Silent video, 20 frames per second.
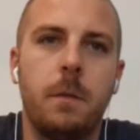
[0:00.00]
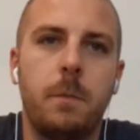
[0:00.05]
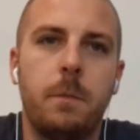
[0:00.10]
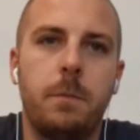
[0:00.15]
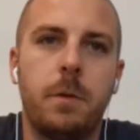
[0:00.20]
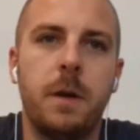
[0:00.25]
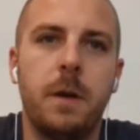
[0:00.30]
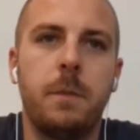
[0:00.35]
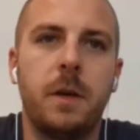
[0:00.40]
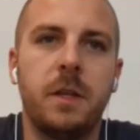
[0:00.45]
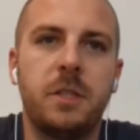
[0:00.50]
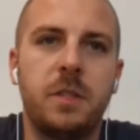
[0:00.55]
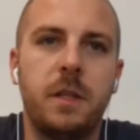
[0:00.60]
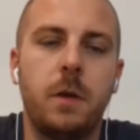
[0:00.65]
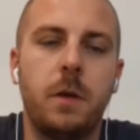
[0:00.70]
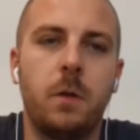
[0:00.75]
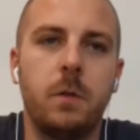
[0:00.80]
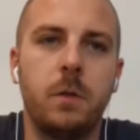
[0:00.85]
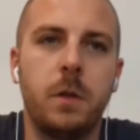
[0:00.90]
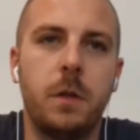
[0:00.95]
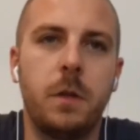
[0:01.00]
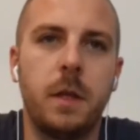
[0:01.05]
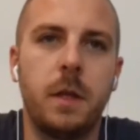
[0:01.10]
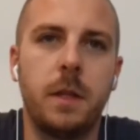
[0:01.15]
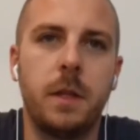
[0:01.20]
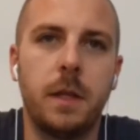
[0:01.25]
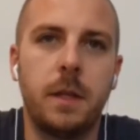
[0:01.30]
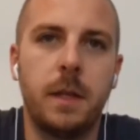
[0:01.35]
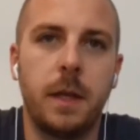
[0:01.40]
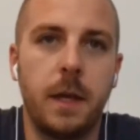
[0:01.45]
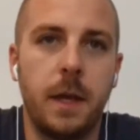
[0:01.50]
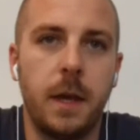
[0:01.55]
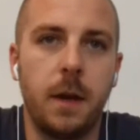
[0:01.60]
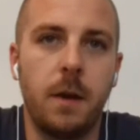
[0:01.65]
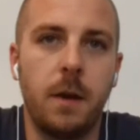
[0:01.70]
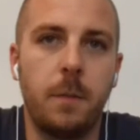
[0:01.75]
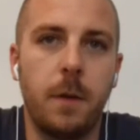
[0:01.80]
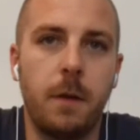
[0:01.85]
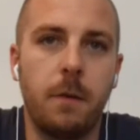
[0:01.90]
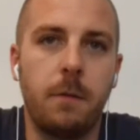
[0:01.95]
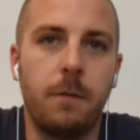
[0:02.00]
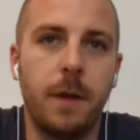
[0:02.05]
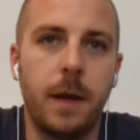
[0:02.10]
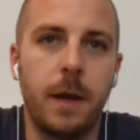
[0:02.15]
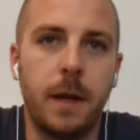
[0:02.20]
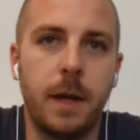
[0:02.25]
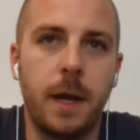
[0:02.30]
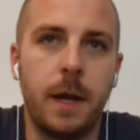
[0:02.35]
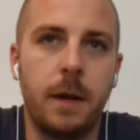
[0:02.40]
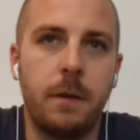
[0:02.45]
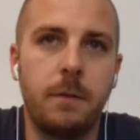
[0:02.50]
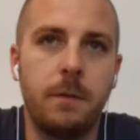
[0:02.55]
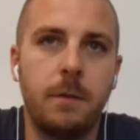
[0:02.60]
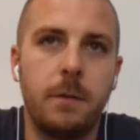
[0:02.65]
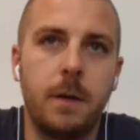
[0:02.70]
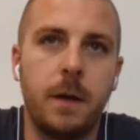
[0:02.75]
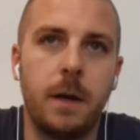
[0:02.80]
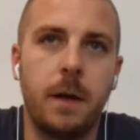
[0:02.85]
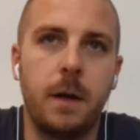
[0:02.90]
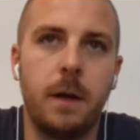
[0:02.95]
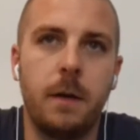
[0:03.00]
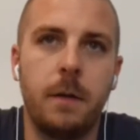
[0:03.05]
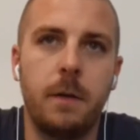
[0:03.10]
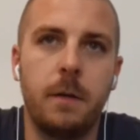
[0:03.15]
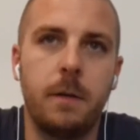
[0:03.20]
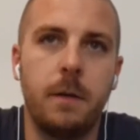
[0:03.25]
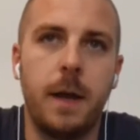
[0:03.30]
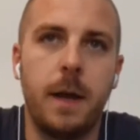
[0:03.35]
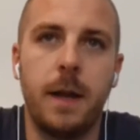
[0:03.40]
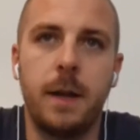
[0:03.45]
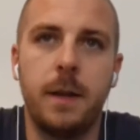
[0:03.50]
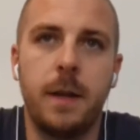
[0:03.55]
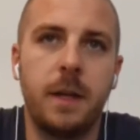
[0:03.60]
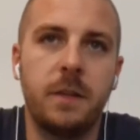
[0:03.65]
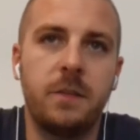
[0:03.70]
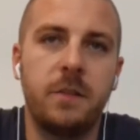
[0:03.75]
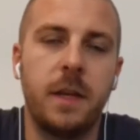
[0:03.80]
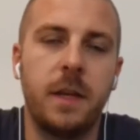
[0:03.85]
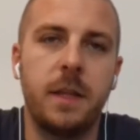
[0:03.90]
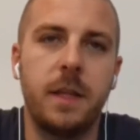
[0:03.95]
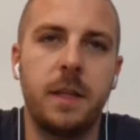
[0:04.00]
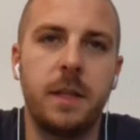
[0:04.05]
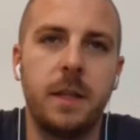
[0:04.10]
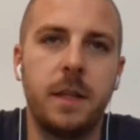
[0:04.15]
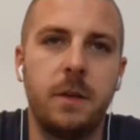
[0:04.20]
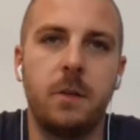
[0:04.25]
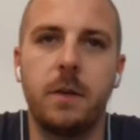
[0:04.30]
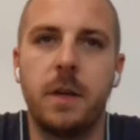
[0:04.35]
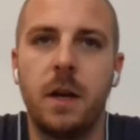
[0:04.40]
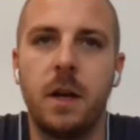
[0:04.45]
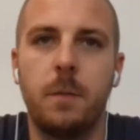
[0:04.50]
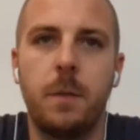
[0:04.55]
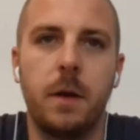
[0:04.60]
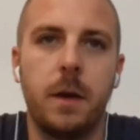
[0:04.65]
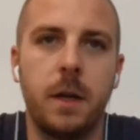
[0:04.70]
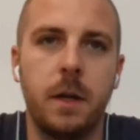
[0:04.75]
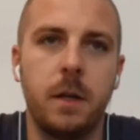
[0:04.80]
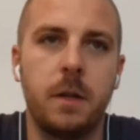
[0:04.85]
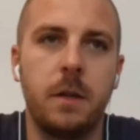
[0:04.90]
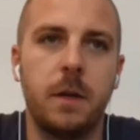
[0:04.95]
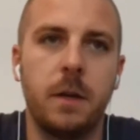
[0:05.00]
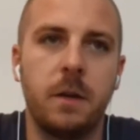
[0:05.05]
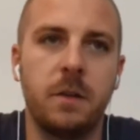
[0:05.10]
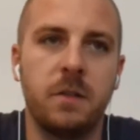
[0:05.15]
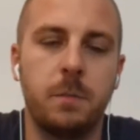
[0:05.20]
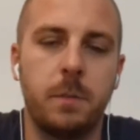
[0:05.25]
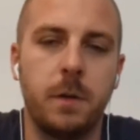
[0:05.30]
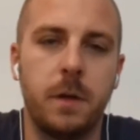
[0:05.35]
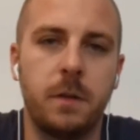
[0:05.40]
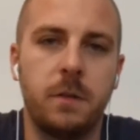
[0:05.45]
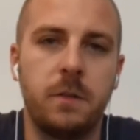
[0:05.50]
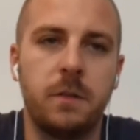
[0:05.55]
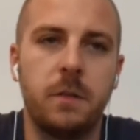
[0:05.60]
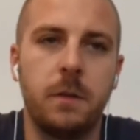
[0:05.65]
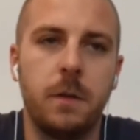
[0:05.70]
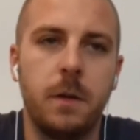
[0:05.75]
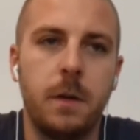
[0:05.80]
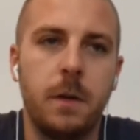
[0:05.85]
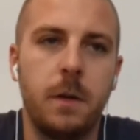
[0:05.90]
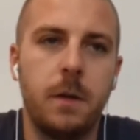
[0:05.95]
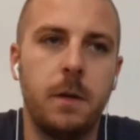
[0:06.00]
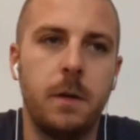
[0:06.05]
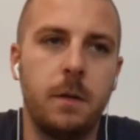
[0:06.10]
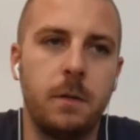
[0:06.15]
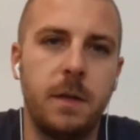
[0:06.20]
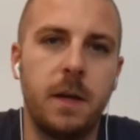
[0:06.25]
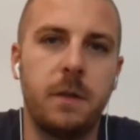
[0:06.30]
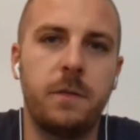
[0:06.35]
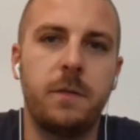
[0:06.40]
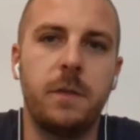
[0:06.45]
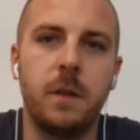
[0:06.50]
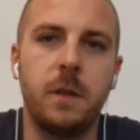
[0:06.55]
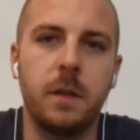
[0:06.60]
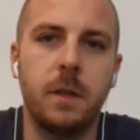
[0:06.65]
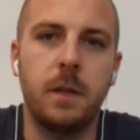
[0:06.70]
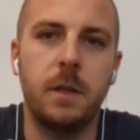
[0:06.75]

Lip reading: pretty much the only thing that they care about right now. Not saying that they don't care about anything else, but it's definitely